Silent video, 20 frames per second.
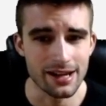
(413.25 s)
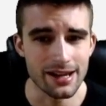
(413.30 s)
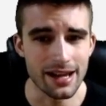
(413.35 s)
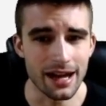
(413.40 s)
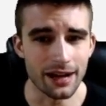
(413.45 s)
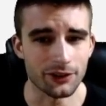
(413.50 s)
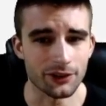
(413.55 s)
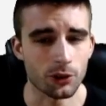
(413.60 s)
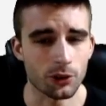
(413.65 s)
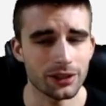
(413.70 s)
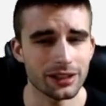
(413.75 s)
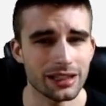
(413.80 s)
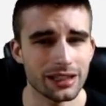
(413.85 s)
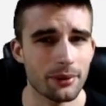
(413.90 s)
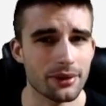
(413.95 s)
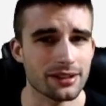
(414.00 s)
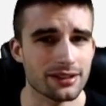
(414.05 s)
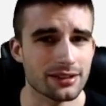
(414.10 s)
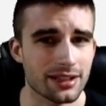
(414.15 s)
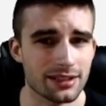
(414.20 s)
Now, they're only
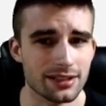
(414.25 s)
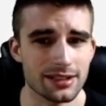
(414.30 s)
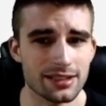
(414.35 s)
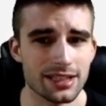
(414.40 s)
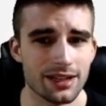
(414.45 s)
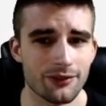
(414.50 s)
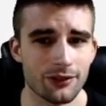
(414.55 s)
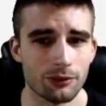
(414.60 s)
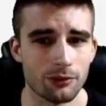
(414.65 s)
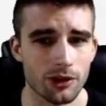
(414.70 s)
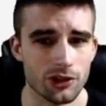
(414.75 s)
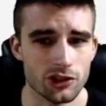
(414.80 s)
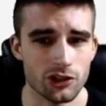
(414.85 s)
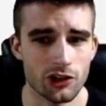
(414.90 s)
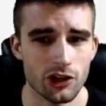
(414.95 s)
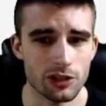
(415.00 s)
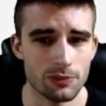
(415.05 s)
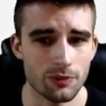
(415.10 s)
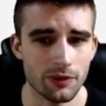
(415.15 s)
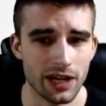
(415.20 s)
allowing 67 rushing
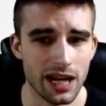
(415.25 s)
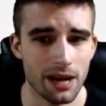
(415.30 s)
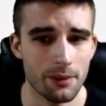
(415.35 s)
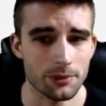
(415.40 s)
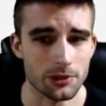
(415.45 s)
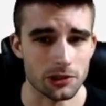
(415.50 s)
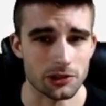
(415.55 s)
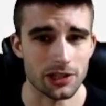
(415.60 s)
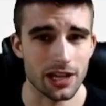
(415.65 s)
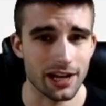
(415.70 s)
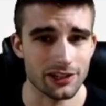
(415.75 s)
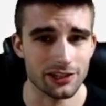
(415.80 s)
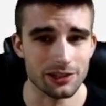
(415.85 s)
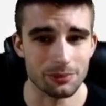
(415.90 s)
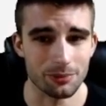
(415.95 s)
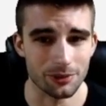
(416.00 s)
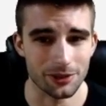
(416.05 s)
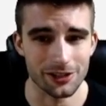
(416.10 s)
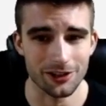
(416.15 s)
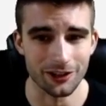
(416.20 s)
yards per game, which is actually
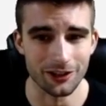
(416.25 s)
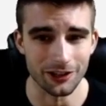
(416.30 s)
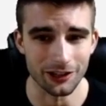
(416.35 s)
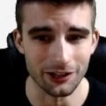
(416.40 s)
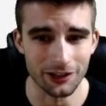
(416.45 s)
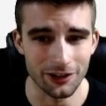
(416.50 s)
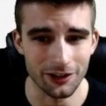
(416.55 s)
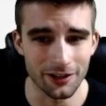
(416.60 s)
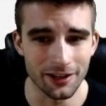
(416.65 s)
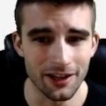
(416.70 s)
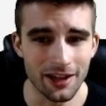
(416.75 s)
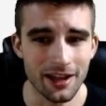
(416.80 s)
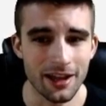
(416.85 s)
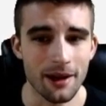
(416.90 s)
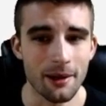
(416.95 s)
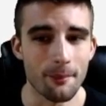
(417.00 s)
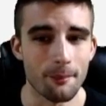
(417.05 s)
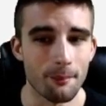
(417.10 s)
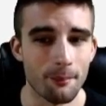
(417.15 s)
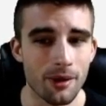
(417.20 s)
pretty darn good,
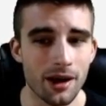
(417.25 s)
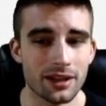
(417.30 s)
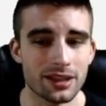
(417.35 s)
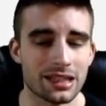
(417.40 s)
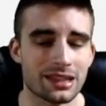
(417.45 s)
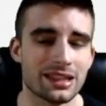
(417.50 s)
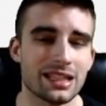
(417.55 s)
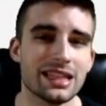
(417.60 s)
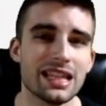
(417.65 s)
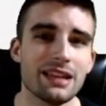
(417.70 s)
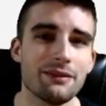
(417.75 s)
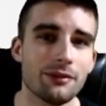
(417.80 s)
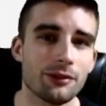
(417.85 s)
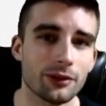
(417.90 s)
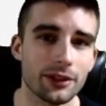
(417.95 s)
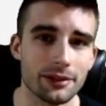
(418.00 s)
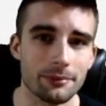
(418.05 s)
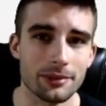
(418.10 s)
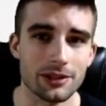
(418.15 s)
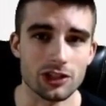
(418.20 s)
but the thing they've
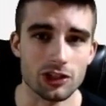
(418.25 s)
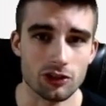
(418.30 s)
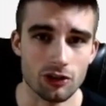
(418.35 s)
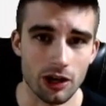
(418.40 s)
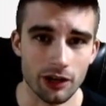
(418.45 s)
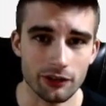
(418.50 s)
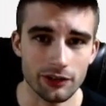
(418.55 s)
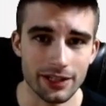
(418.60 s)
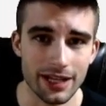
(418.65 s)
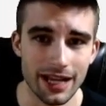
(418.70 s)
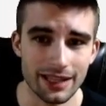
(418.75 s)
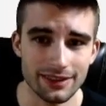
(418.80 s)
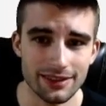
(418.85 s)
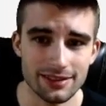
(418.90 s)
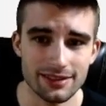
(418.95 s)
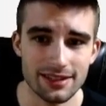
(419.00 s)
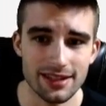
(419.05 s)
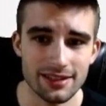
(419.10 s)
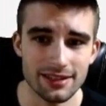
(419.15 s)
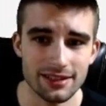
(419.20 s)
really been struggling at
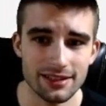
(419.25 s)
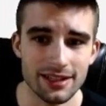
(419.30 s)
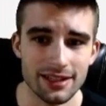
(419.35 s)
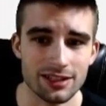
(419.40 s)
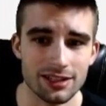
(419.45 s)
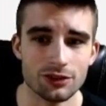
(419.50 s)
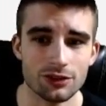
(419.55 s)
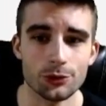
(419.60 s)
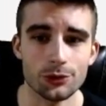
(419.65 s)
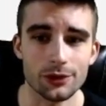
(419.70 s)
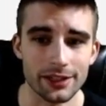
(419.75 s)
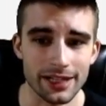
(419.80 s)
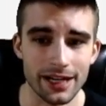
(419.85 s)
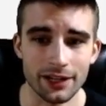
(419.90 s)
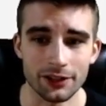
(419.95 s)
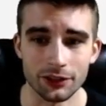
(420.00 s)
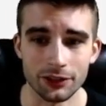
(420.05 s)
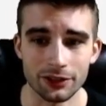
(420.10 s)
this season is through the air.